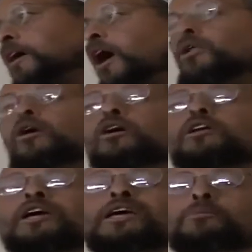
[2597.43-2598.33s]
How
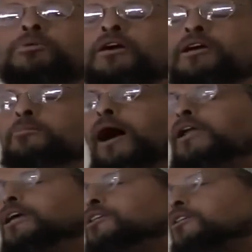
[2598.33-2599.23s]
long did
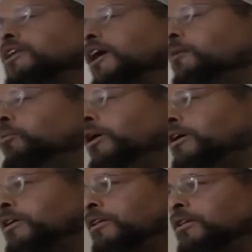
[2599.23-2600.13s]
Ibrahim salam
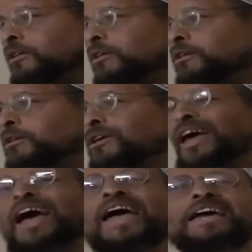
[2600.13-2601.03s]
wait?
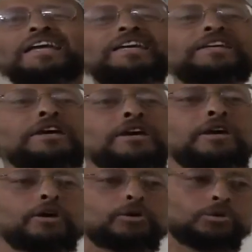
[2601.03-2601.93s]
80
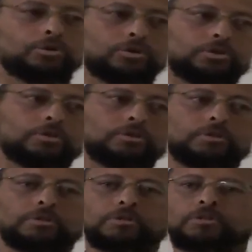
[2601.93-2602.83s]
years.
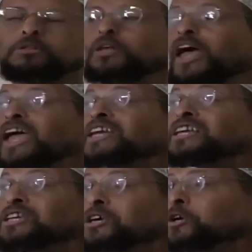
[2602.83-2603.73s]
80
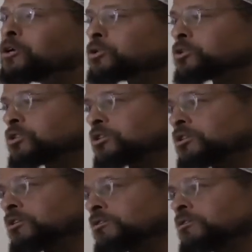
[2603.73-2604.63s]
years.
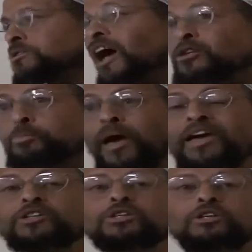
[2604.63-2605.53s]
That's
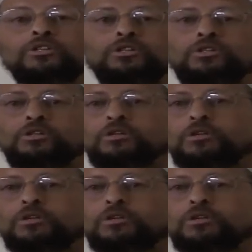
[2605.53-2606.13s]
patience.